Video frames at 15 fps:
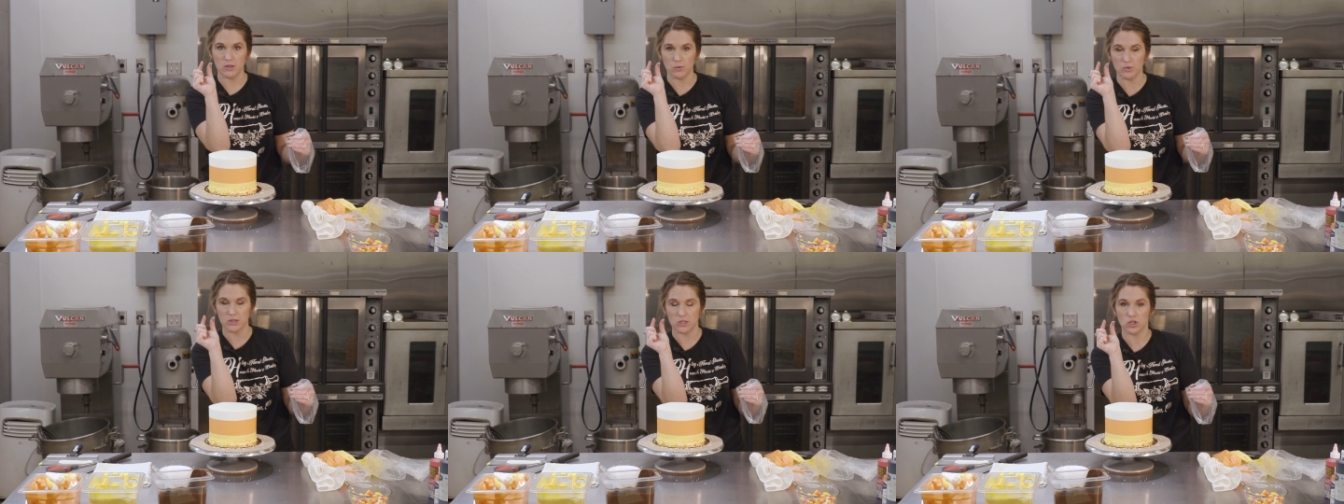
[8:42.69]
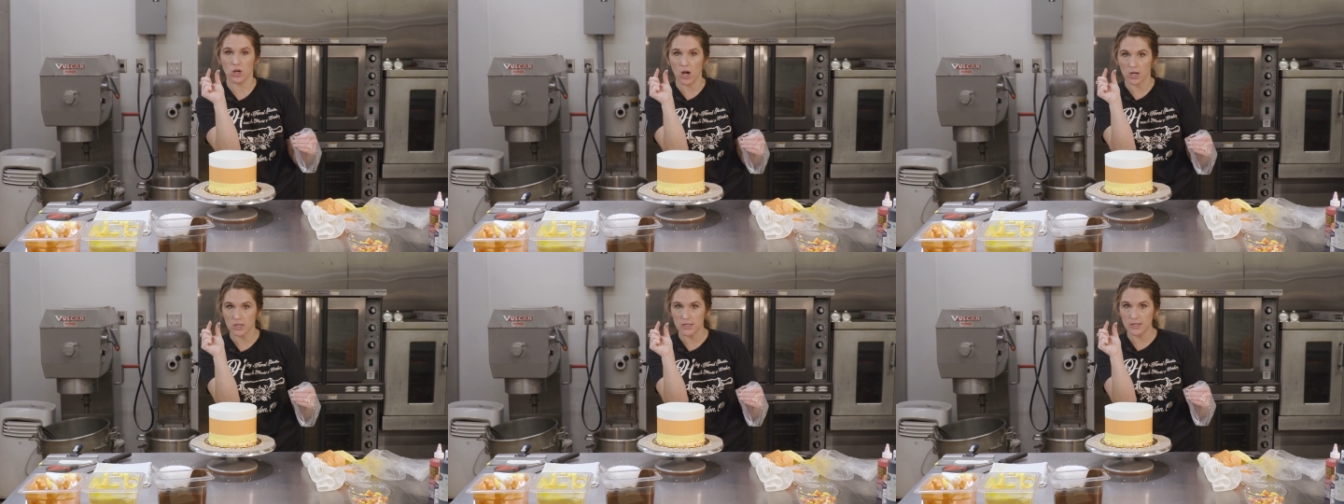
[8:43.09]
with the
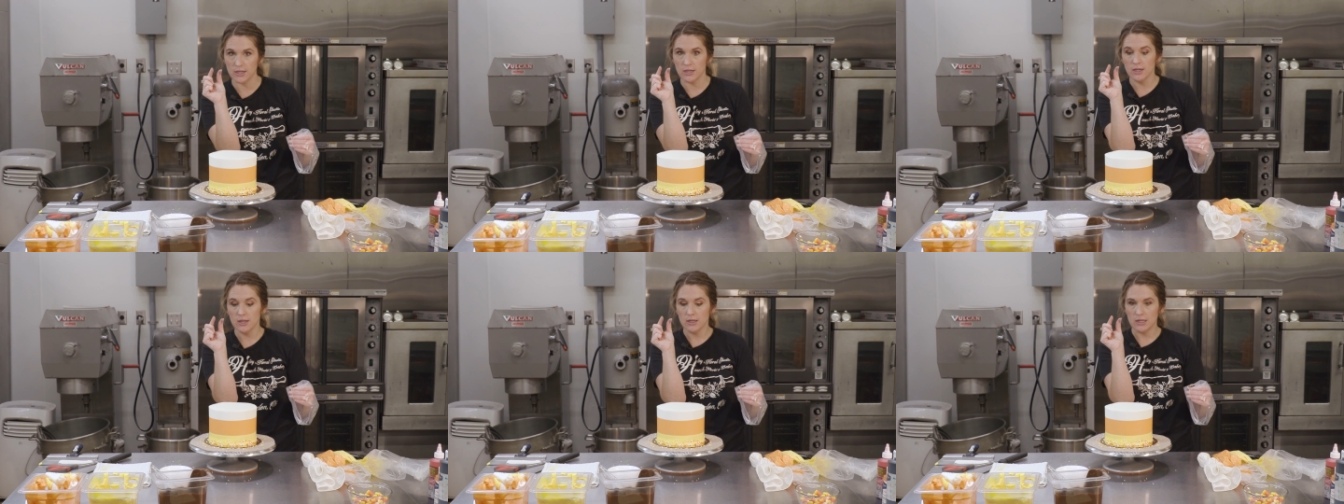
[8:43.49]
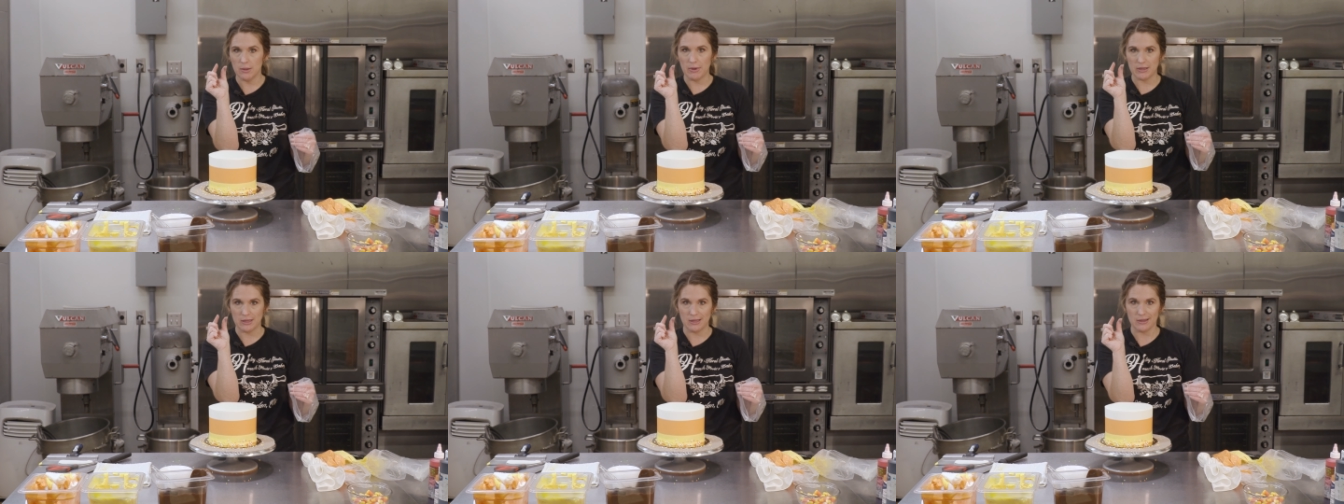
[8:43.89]
chocolate
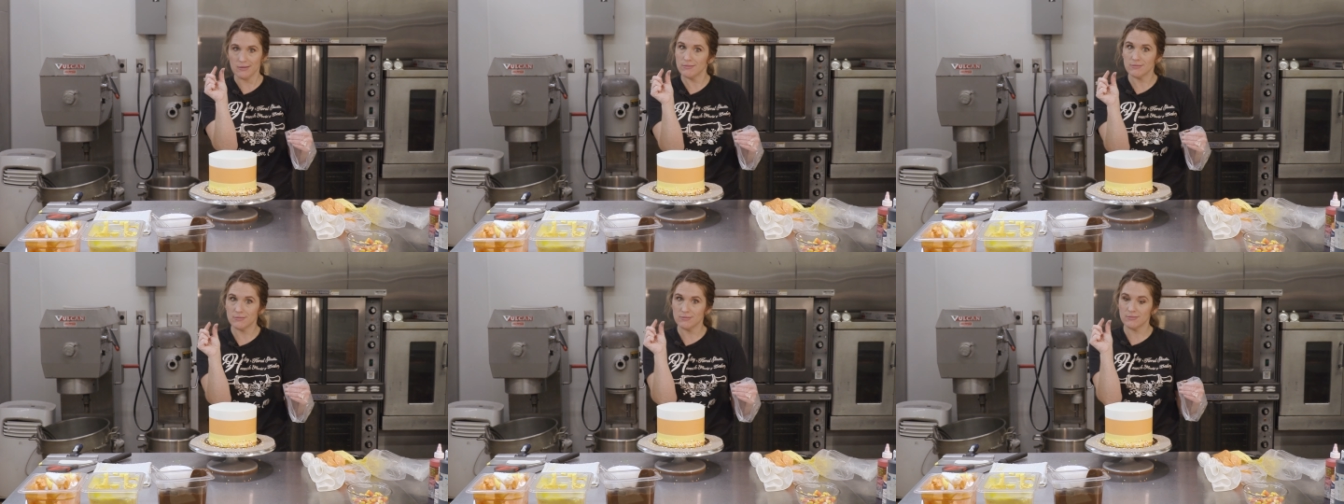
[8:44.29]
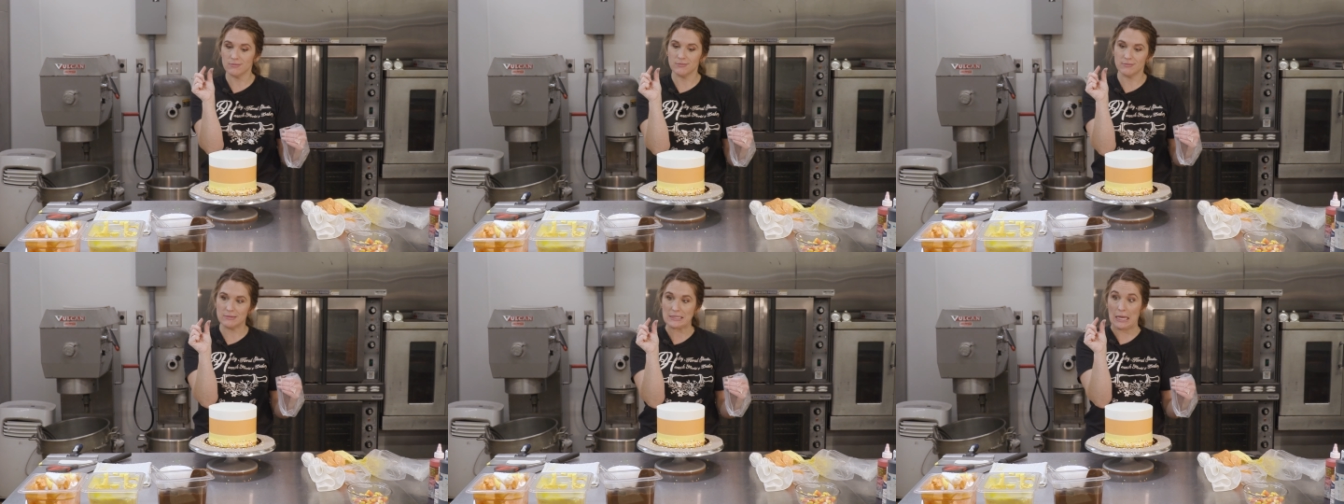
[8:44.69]
about like
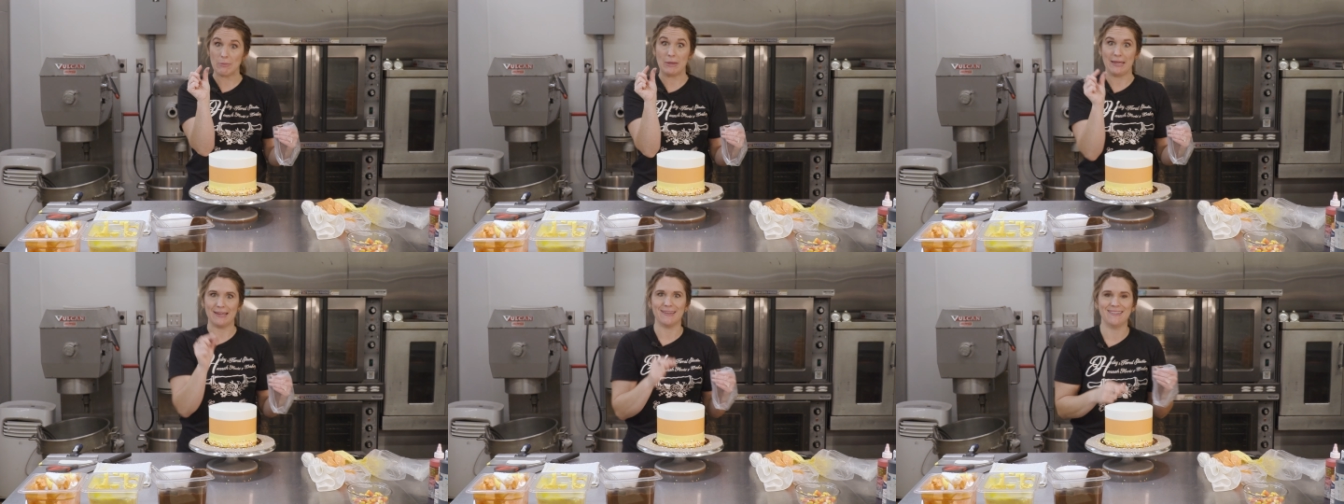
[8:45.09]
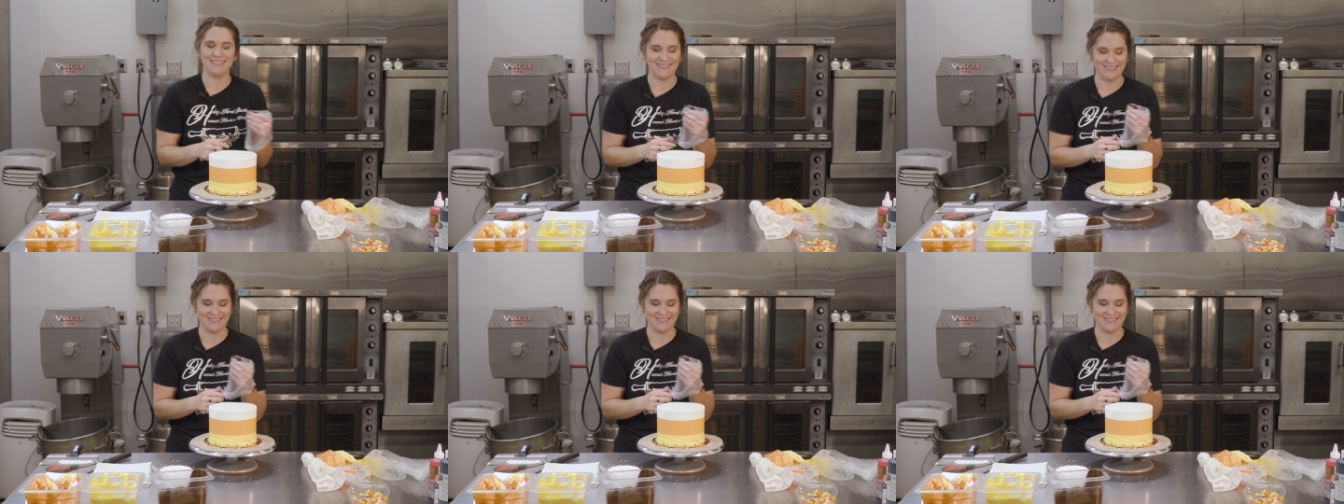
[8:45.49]
that big.